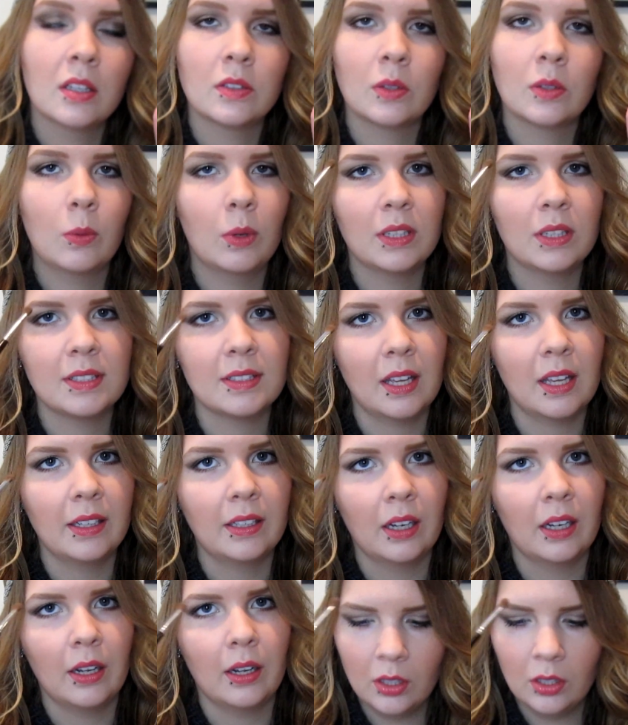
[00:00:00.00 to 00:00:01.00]
So it's like
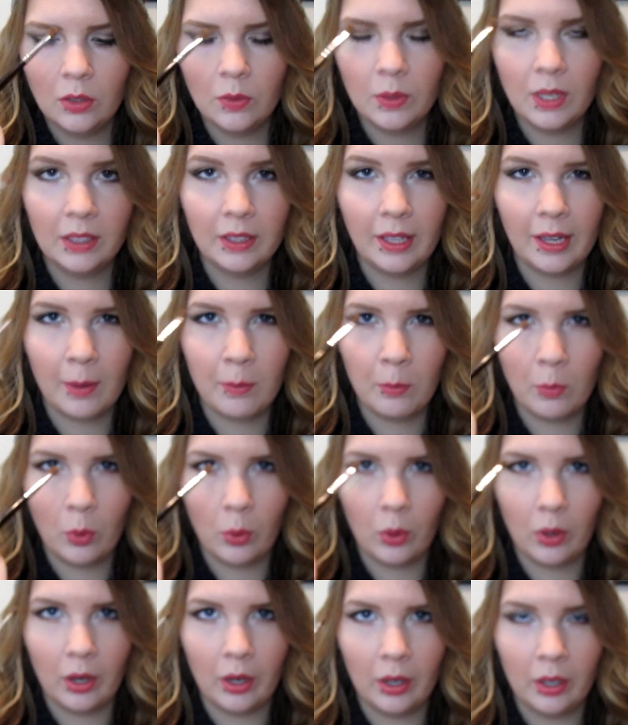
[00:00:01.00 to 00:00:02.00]
you get like a
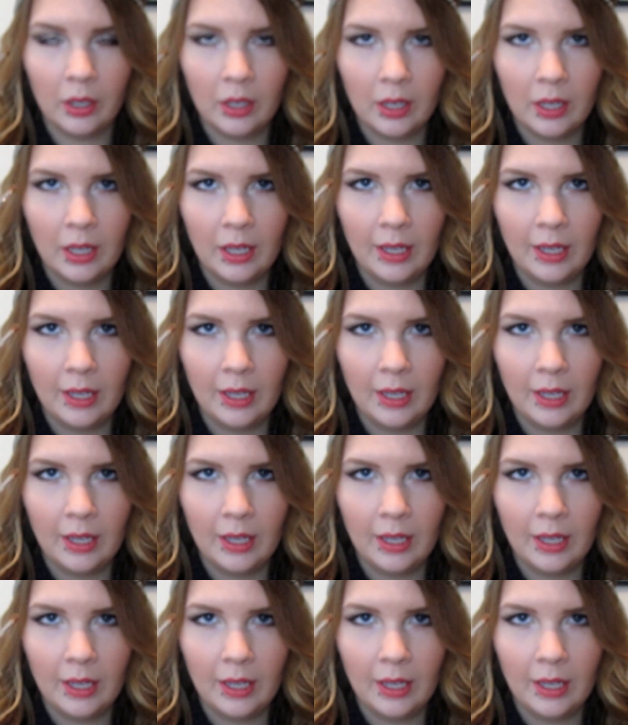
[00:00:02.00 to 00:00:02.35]
more